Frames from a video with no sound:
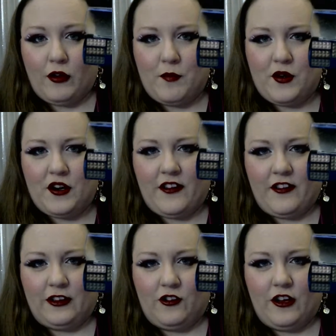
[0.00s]
and put it in
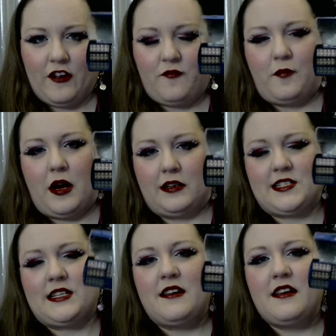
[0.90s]
the little gift
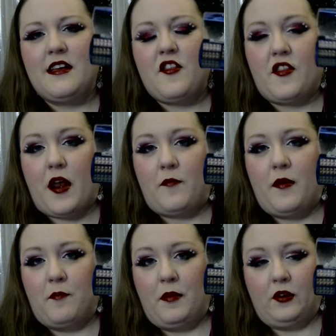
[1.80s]
box that I've
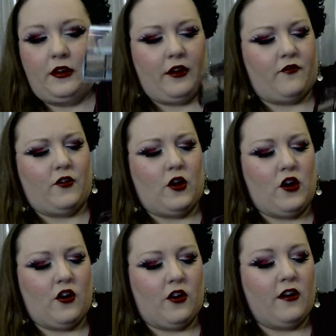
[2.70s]
been building for
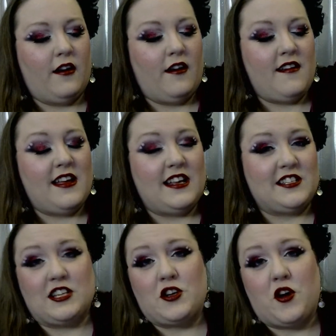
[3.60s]
her,
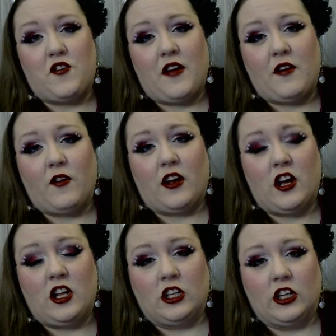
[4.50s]
since her favorite
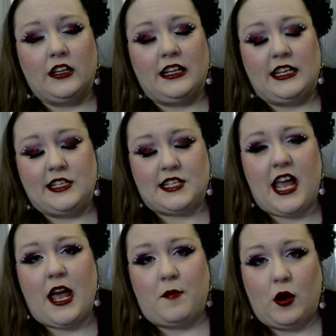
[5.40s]
color is
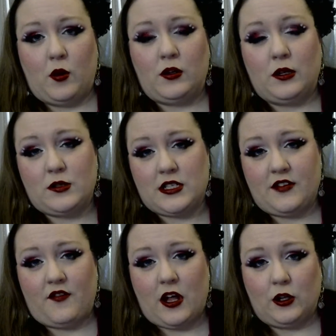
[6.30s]
camo,
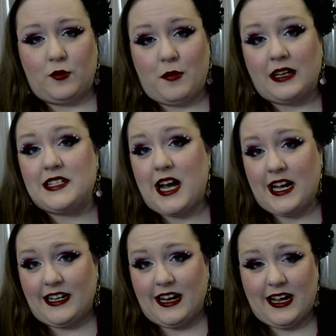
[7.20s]
closely followed by
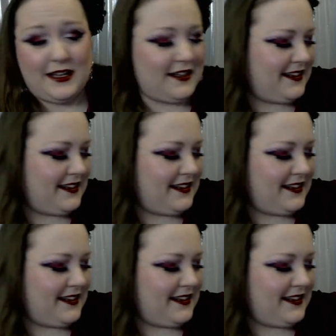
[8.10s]
tie-dye.